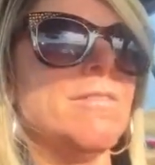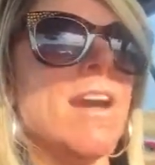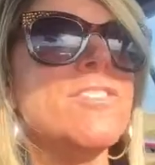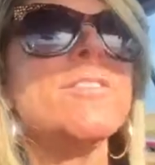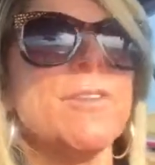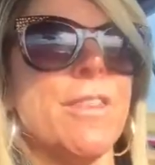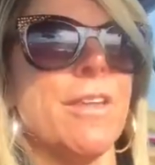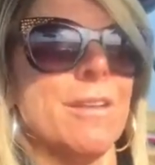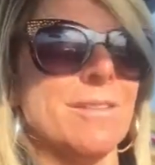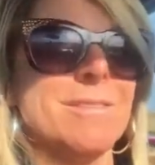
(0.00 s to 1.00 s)
5 different
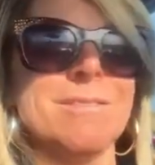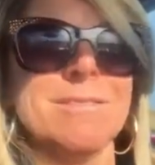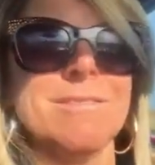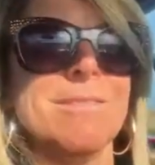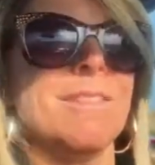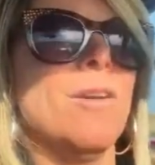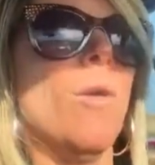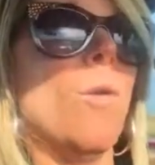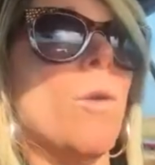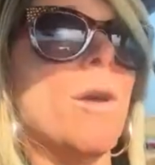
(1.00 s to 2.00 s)
things,
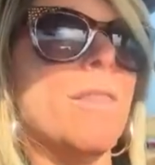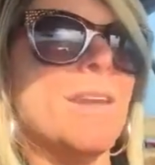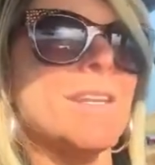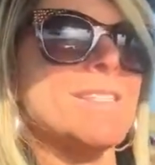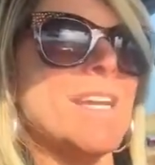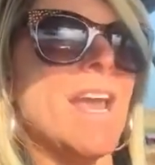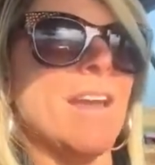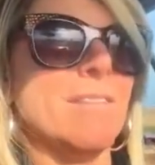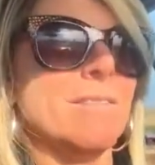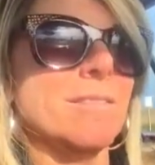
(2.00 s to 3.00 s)
or the next
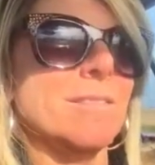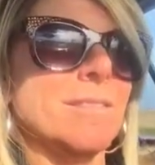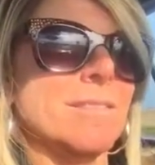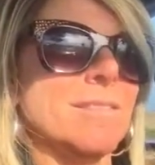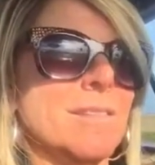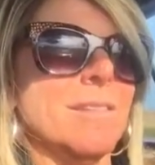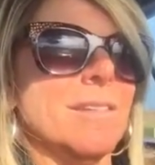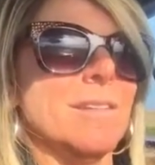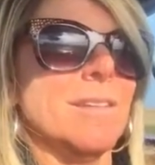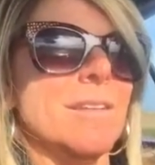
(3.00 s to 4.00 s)
day.
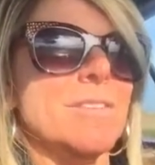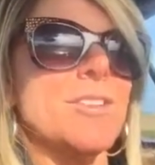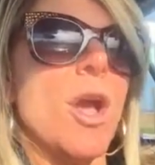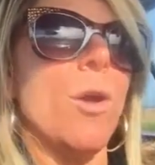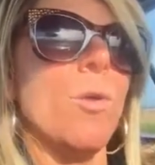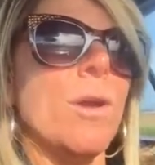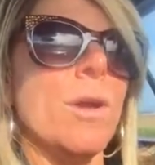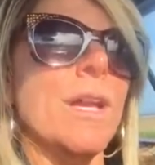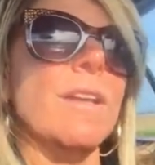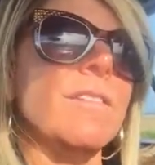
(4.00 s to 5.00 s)
So
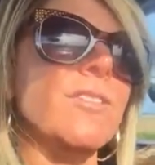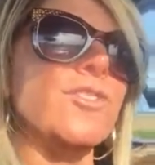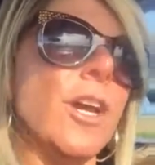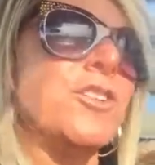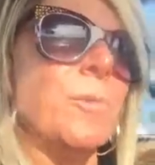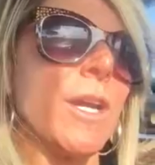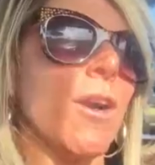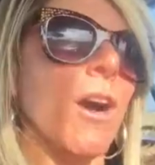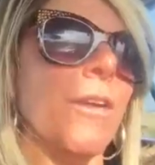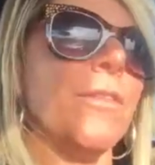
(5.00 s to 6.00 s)
it's a judgment
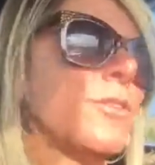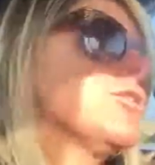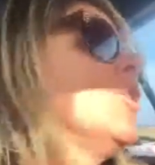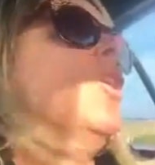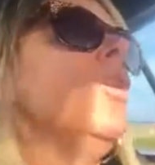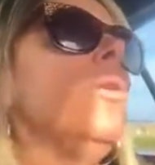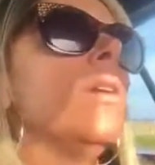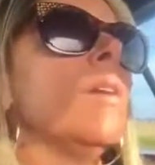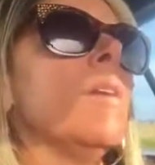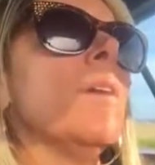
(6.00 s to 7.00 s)
call. There's no
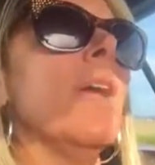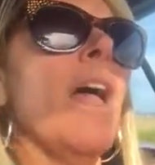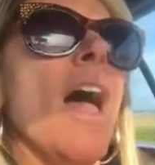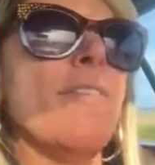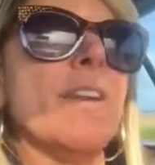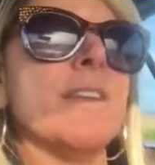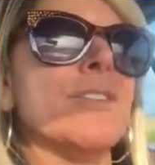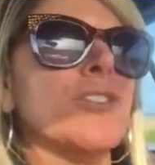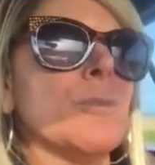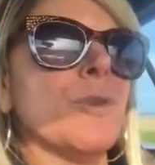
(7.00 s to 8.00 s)

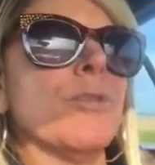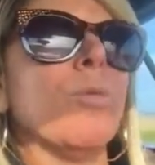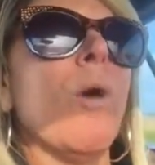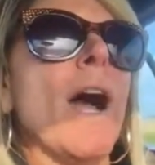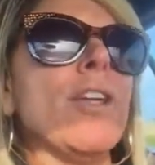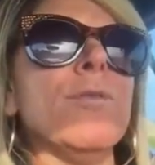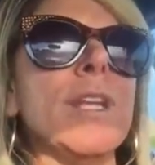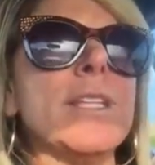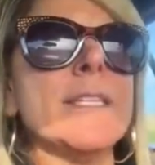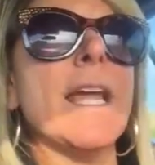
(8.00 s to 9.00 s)
evidence to prove why you
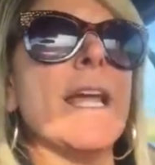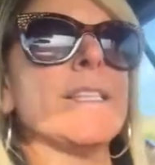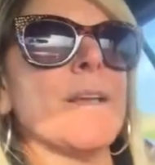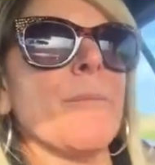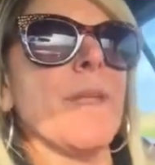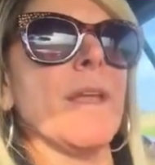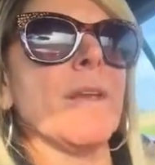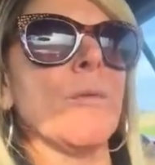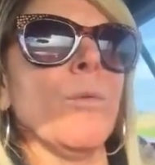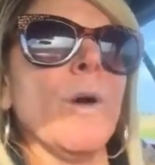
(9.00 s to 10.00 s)
need to take something
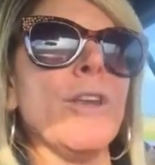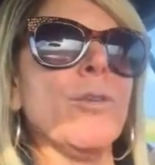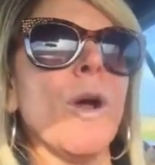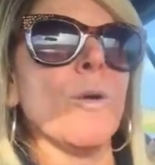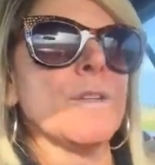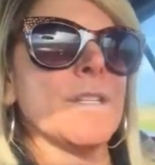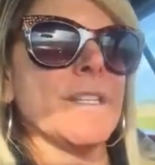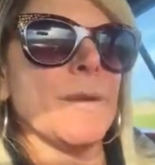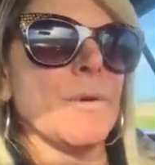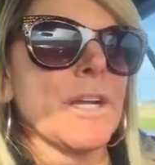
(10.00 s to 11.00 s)
when you go to
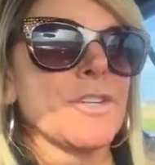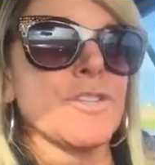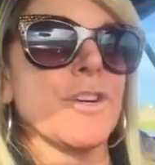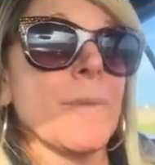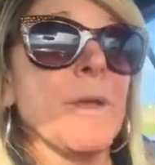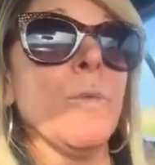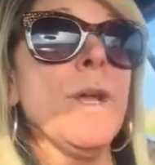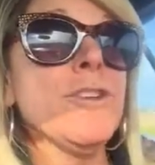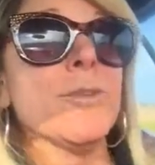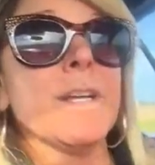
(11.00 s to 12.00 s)
see a practitioner. I mean,
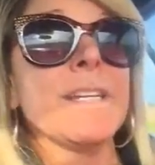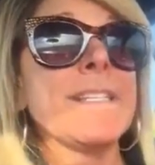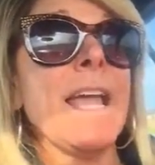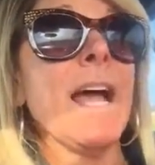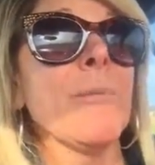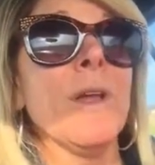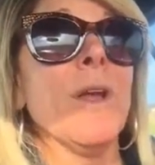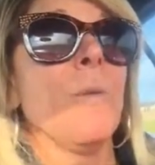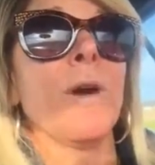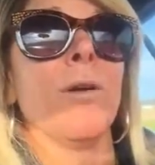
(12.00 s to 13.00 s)
we do an exam
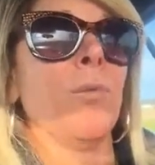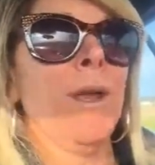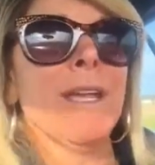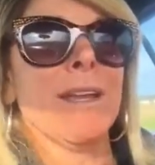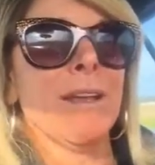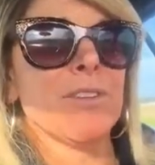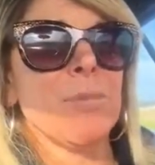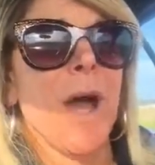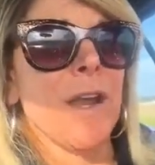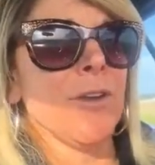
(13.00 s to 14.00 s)
where we can hit a
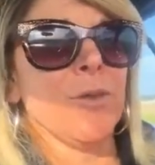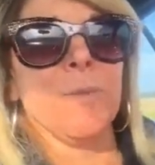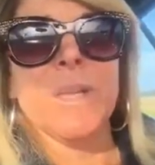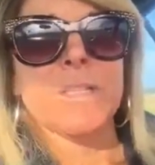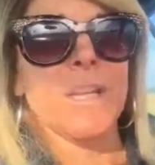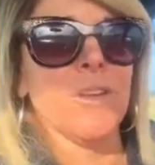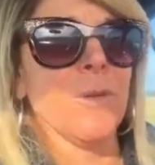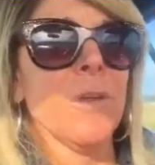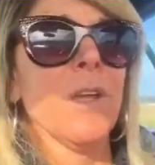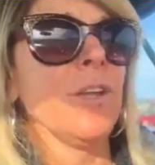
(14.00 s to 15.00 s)
spot on you and we can tell you